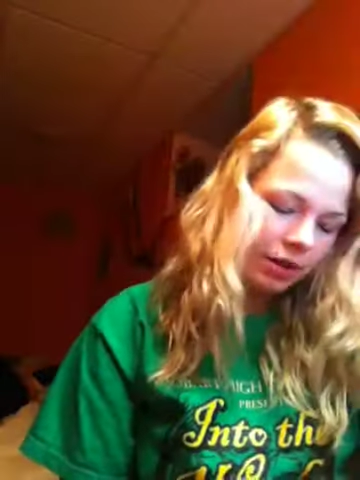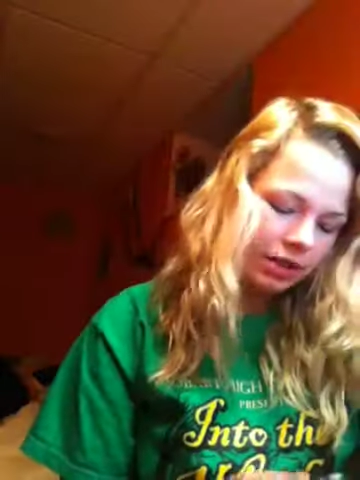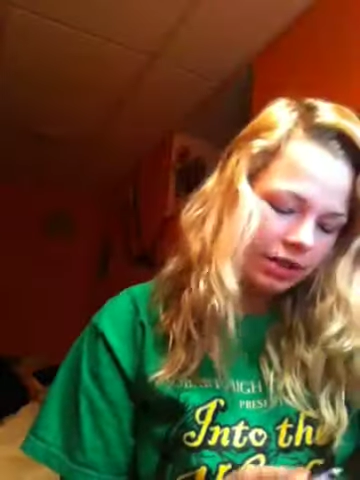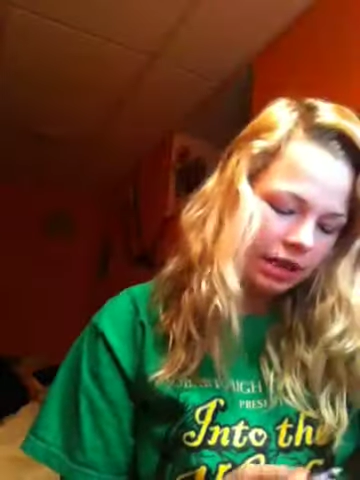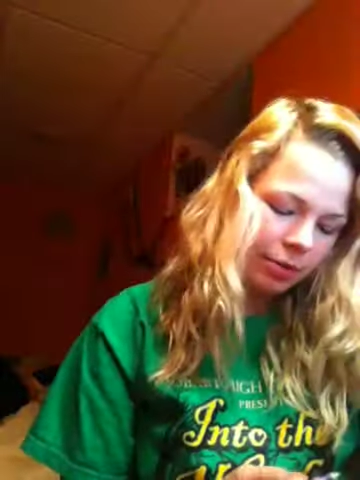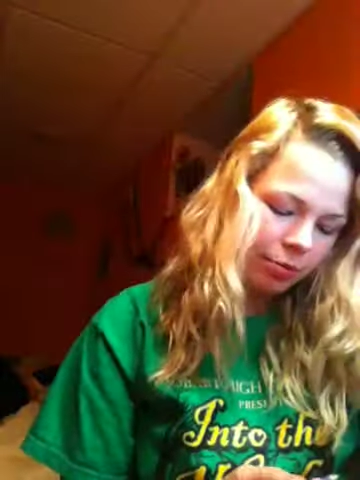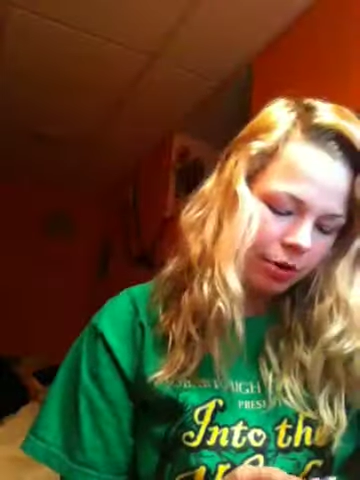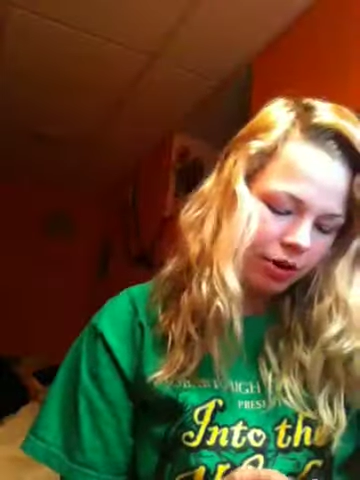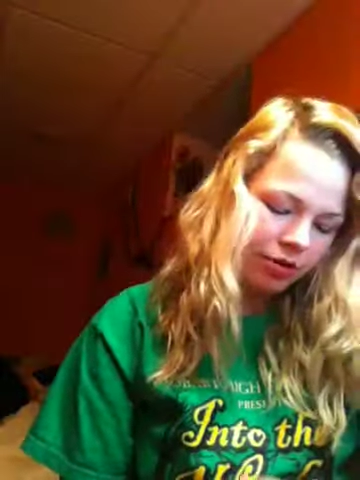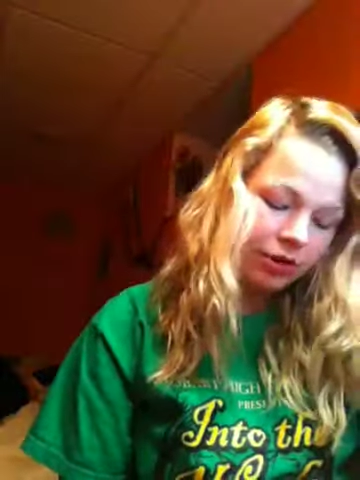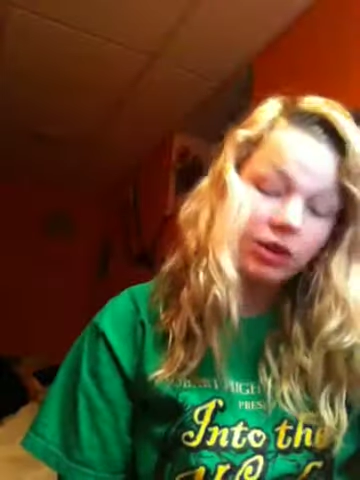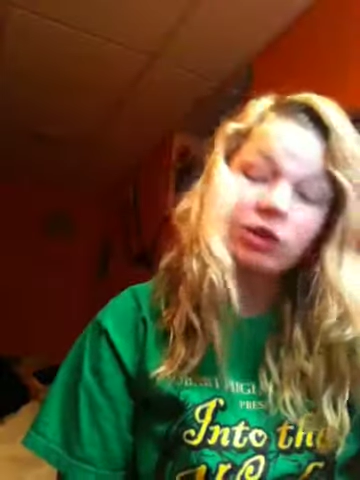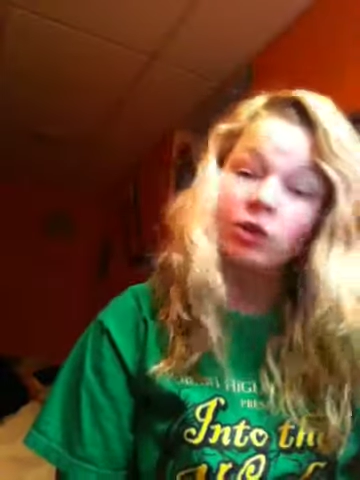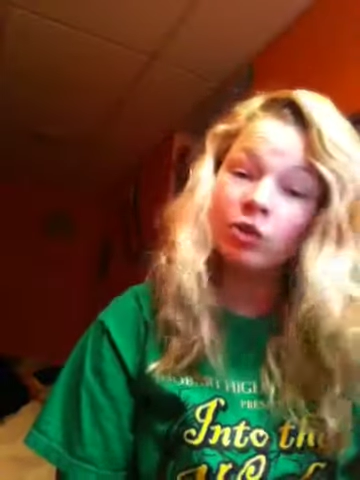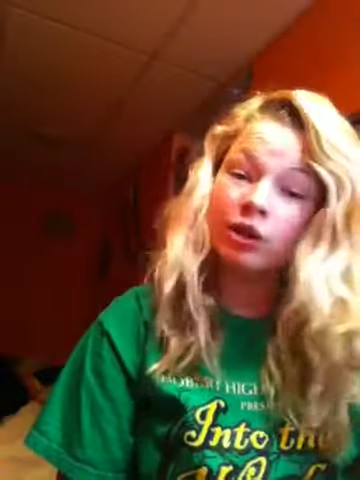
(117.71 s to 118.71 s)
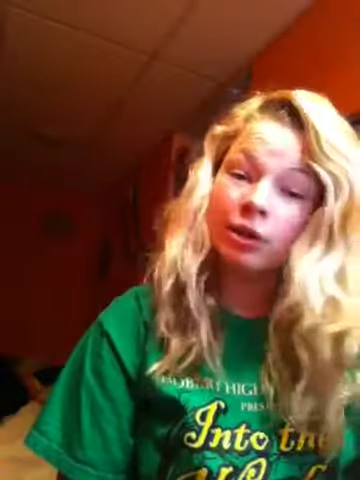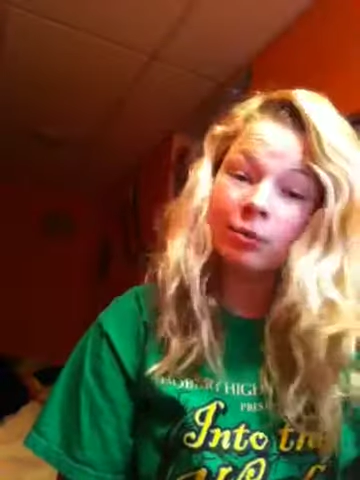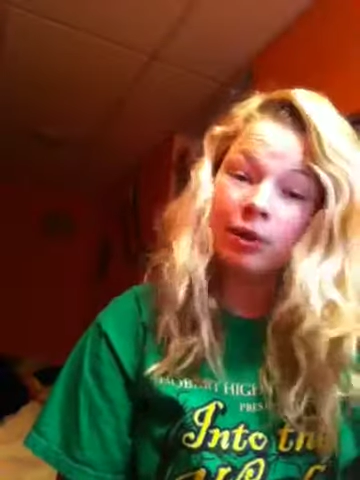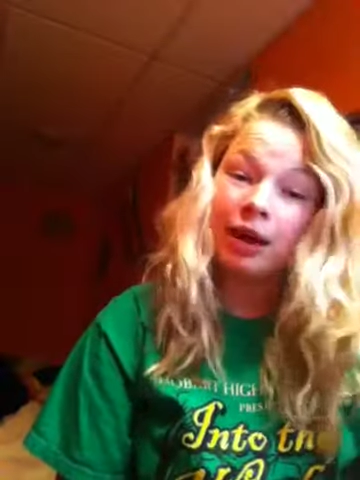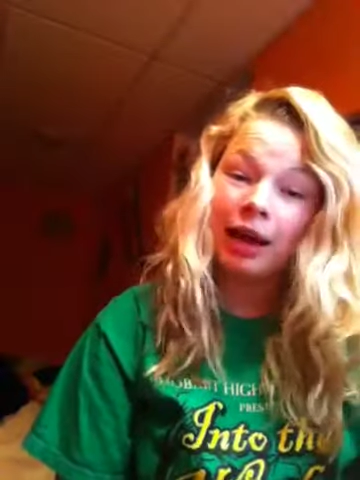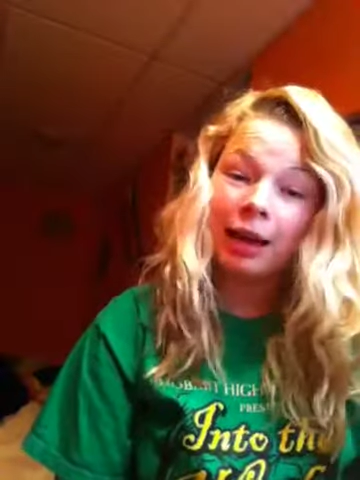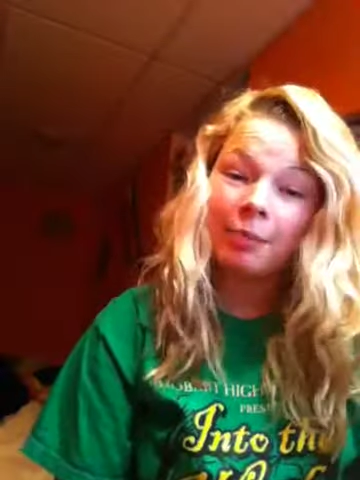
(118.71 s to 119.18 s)
said boyfriend, told him
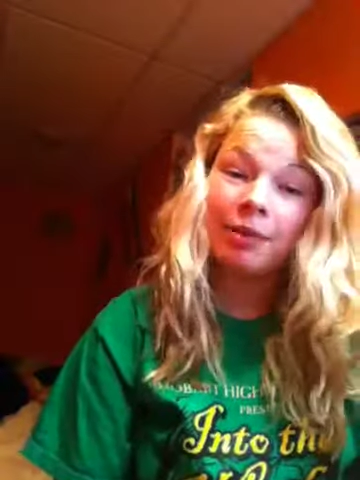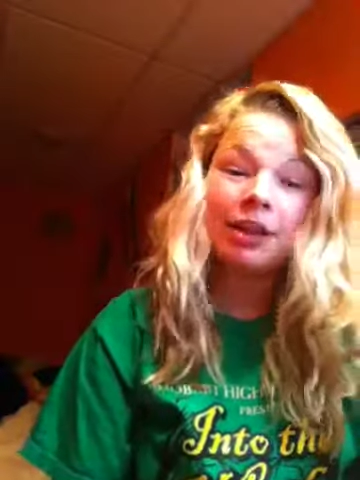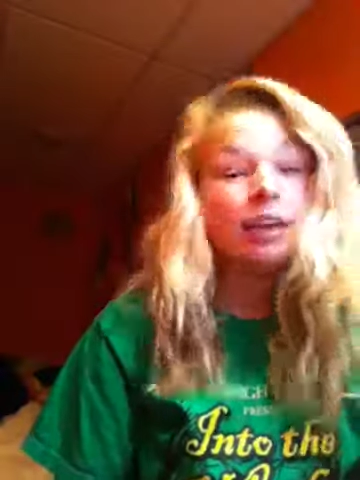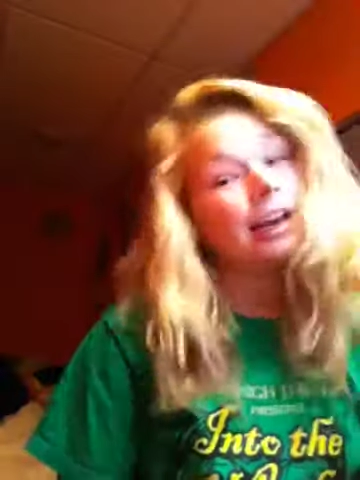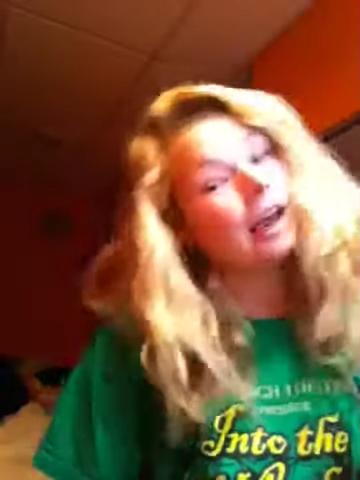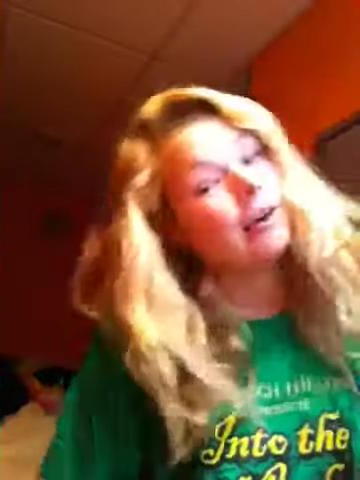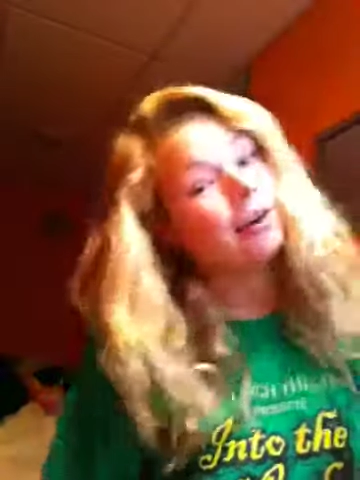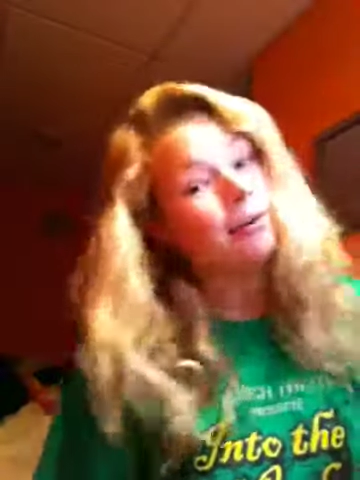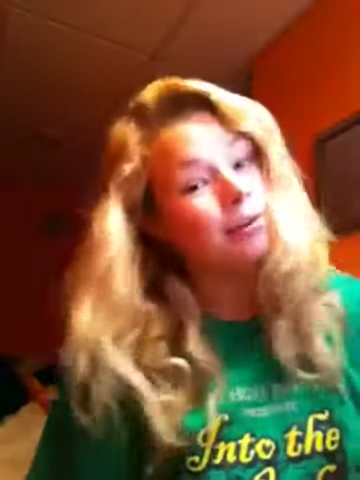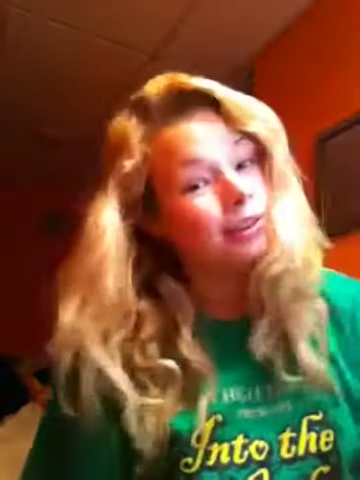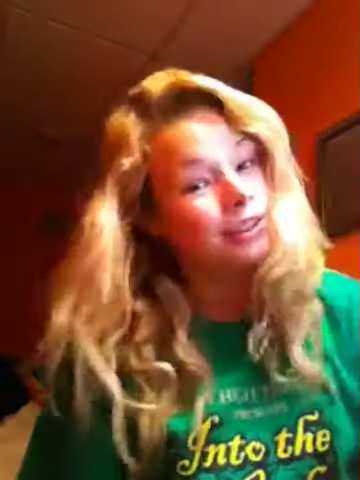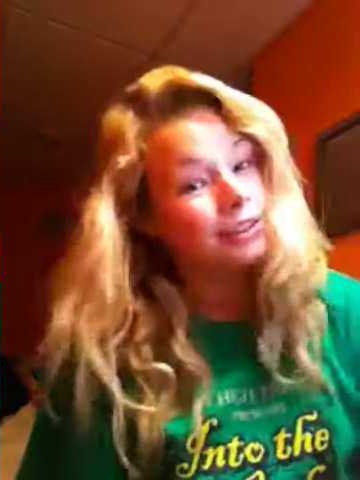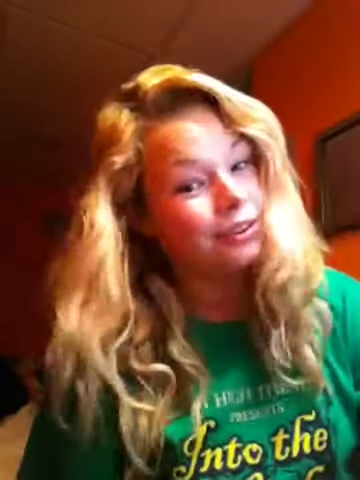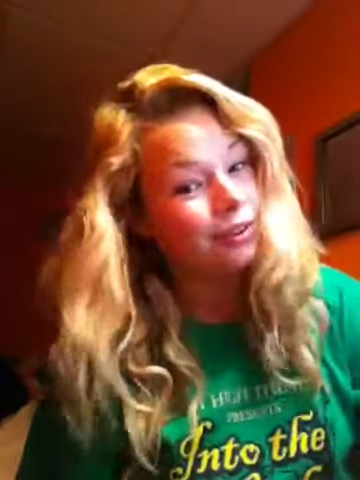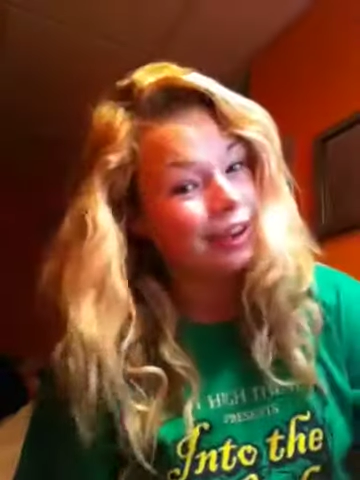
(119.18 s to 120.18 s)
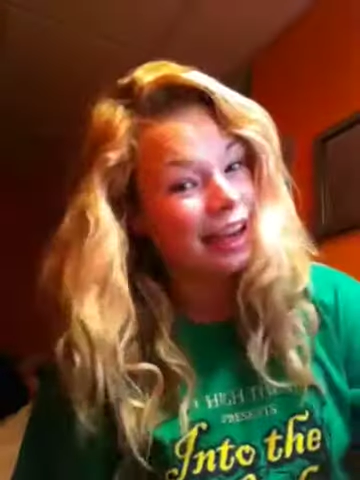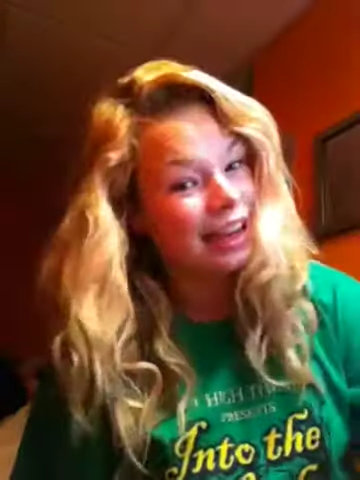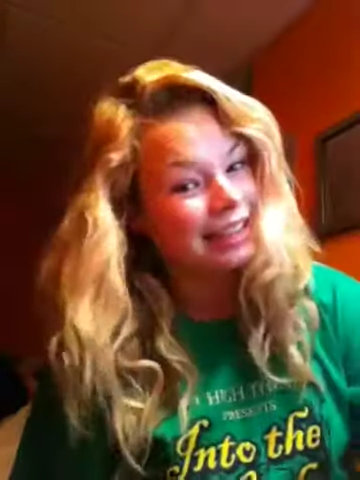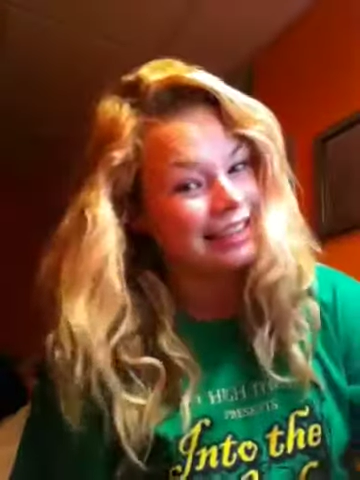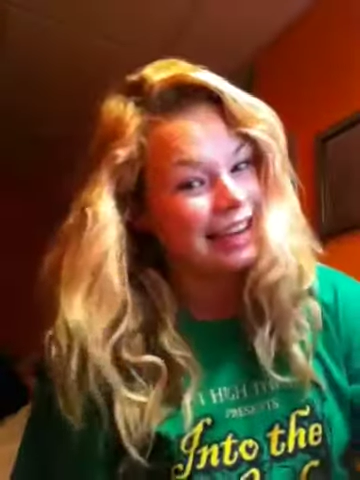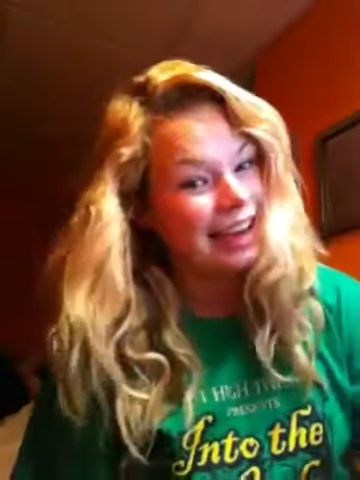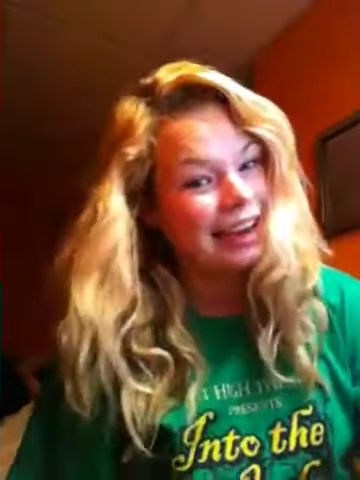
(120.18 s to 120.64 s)
what happened. Now he wants to go kick
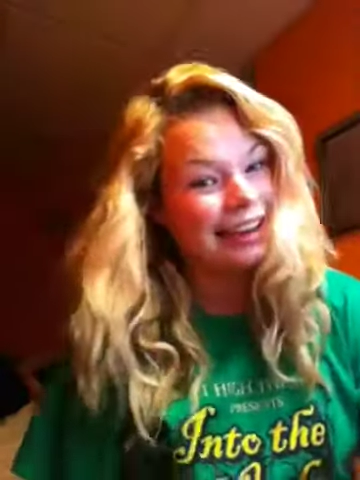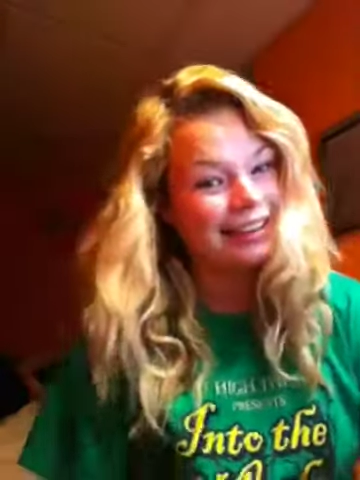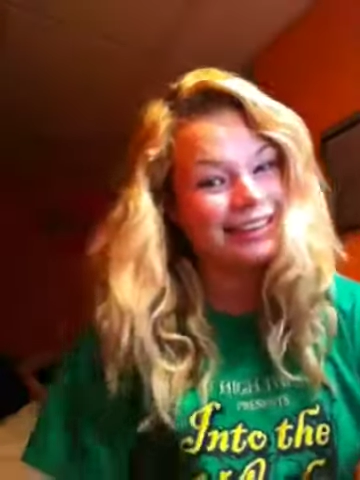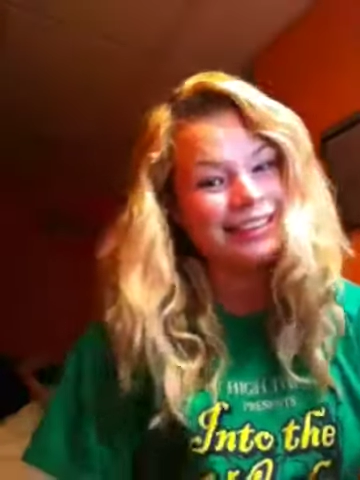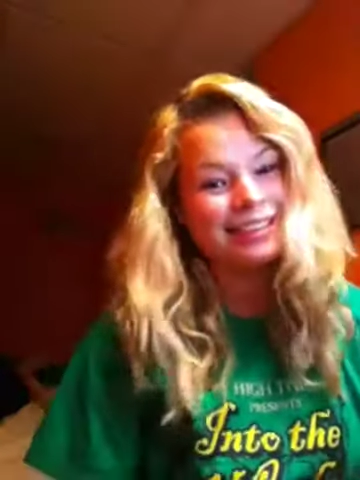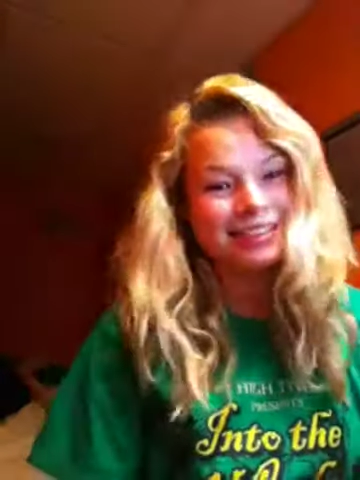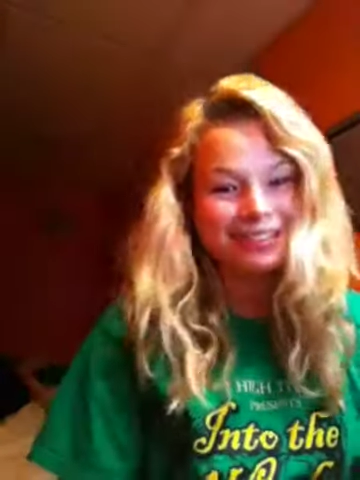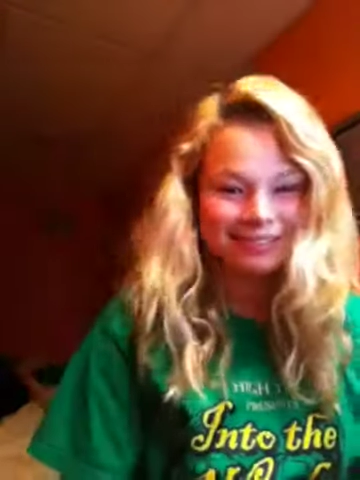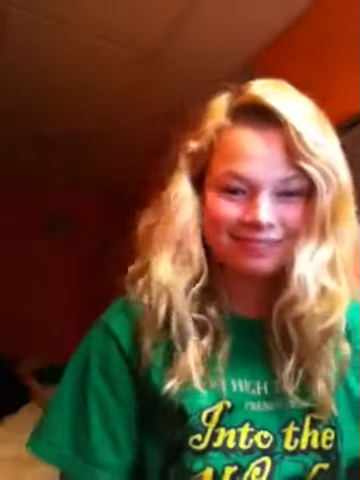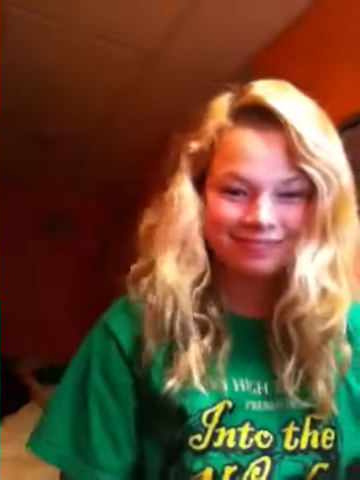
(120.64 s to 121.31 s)
his ass.